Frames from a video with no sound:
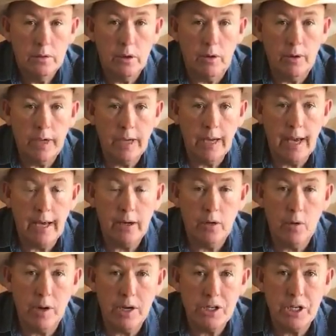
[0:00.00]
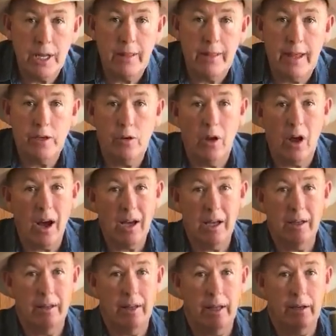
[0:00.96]
So he had a question and then he
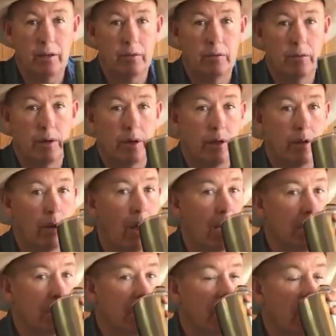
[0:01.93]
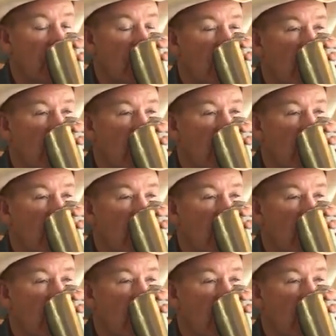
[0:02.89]
I, I missed it, yeah. it?